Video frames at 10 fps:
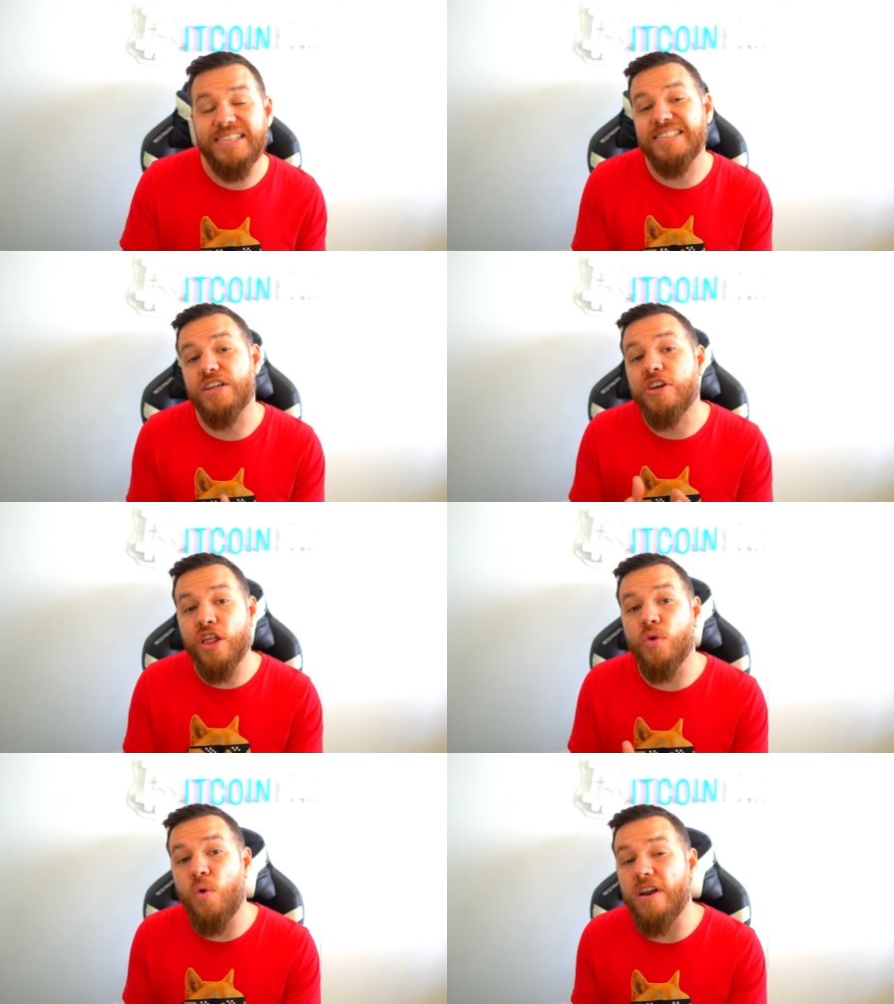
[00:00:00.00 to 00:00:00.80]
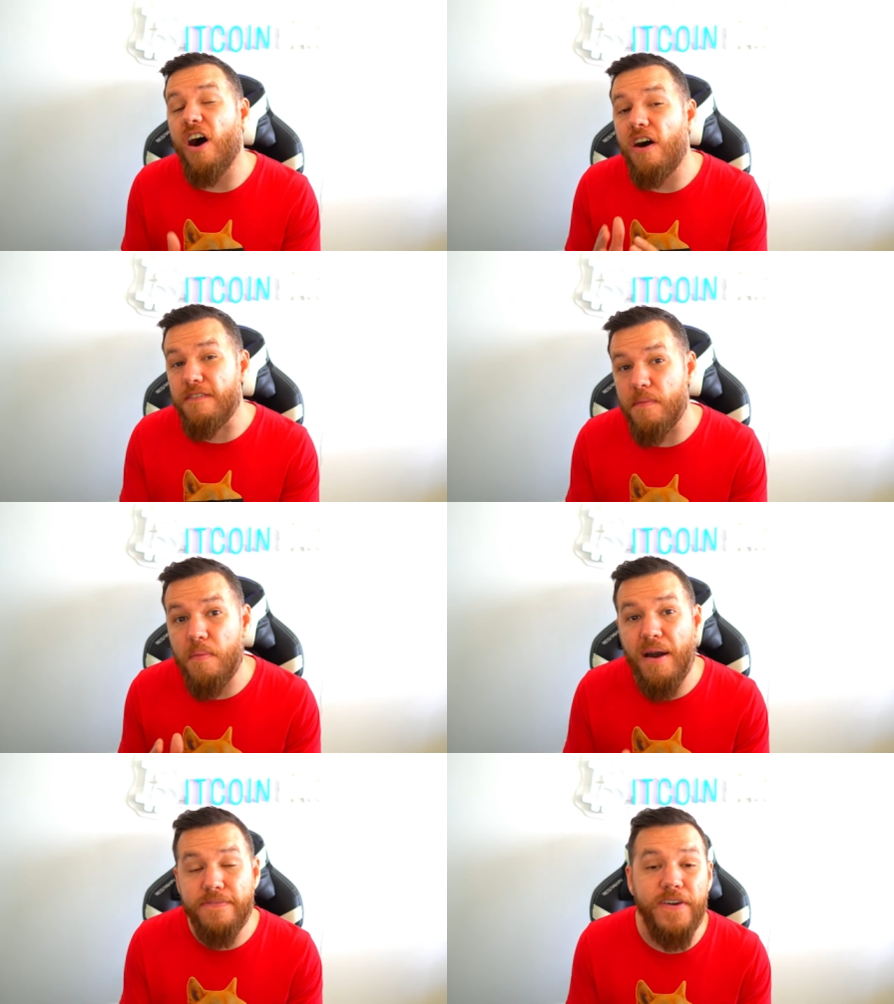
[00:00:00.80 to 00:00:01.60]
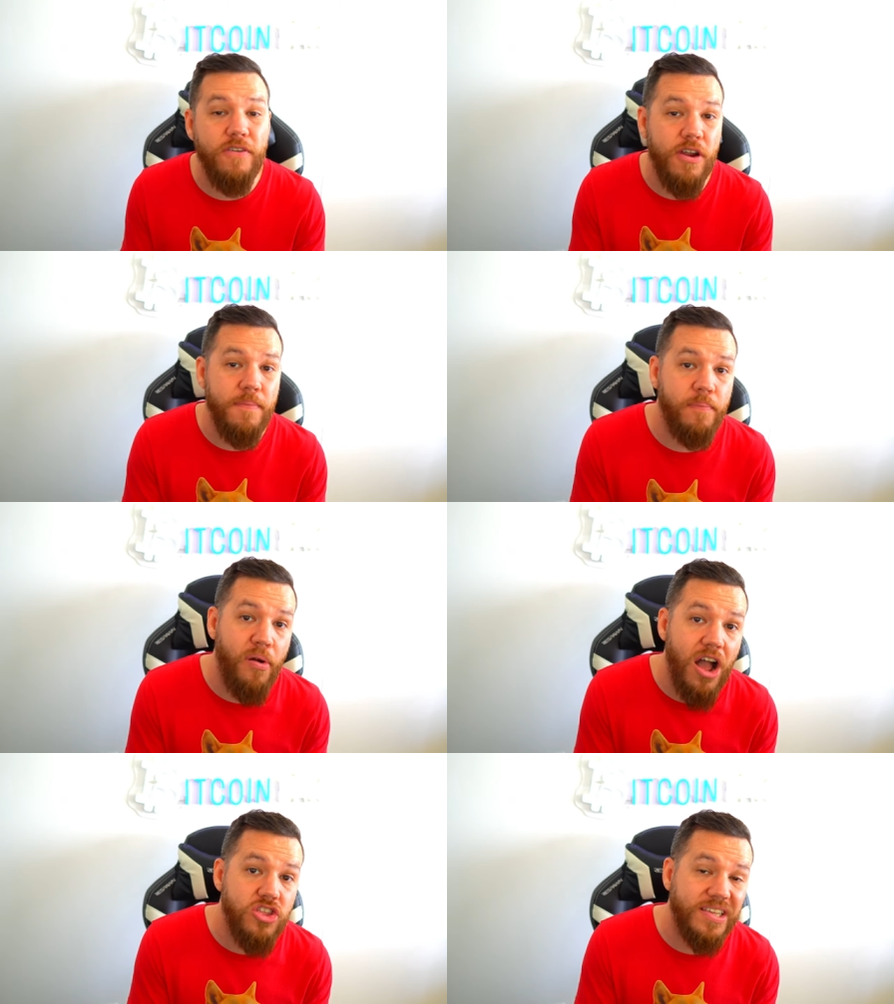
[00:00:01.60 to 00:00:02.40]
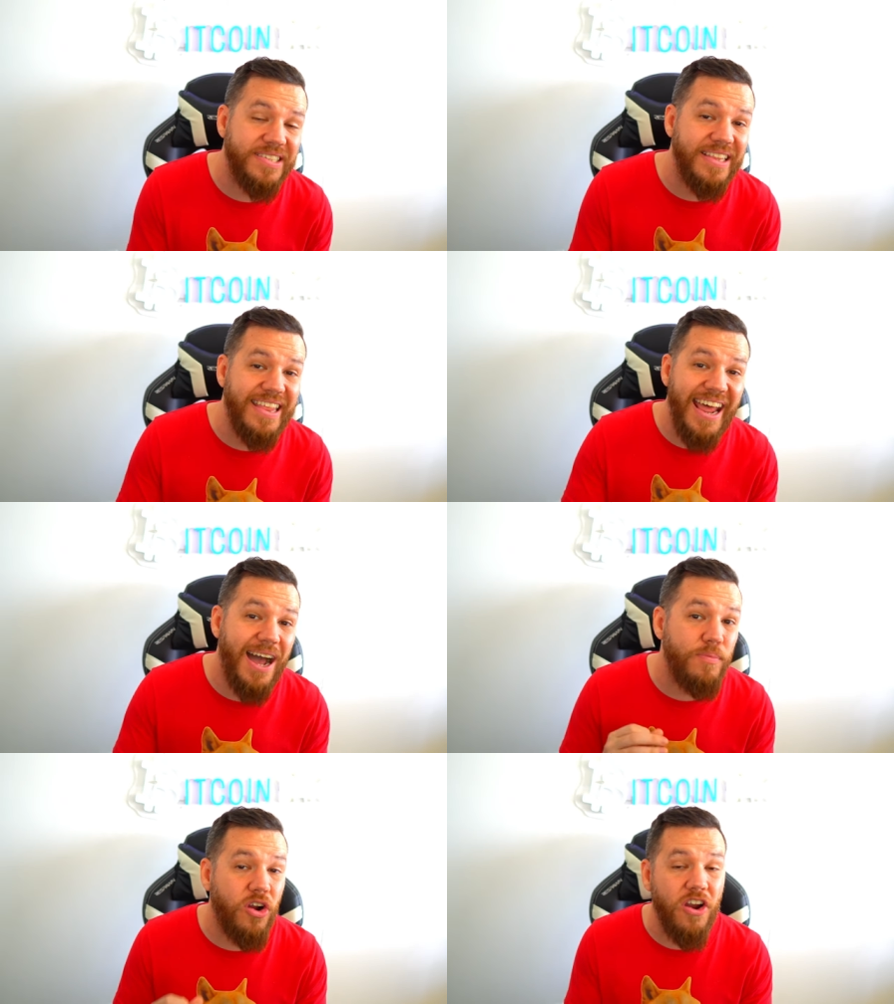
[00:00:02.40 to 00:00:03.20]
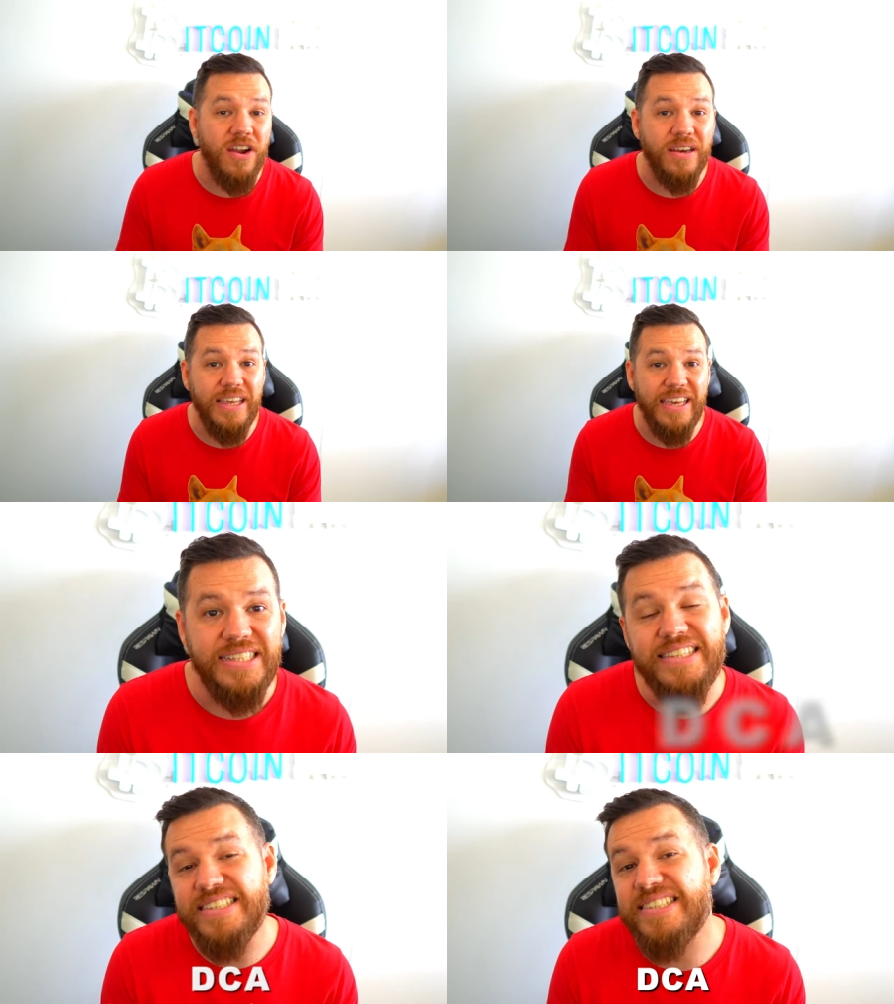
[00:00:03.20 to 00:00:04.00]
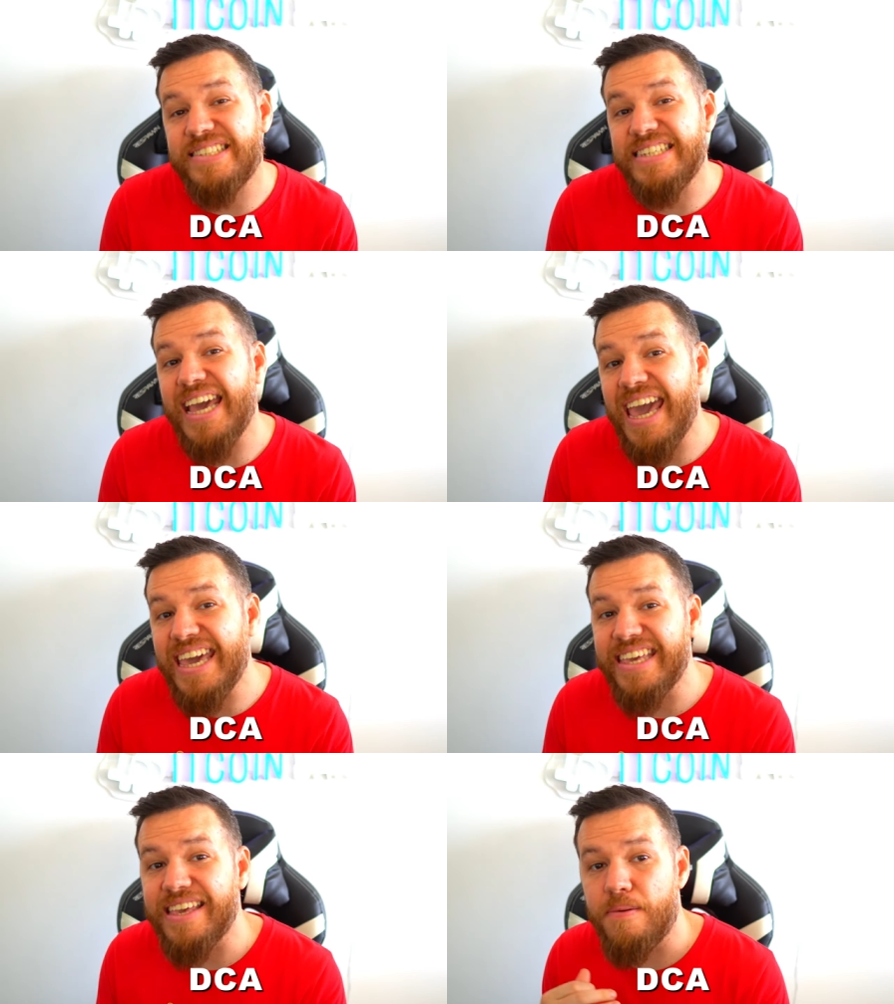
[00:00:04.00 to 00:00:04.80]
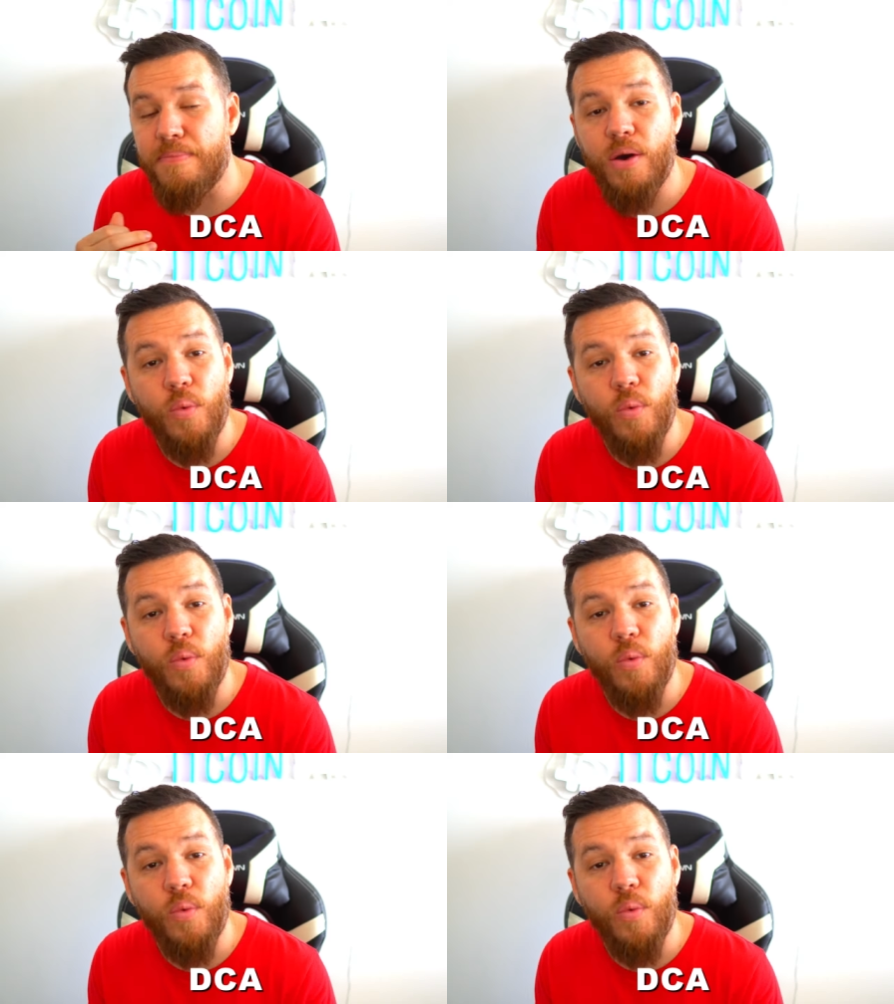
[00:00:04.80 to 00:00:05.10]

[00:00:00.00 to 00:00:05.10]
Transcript: is another one of my favorite projects that I'm currently DCAing my way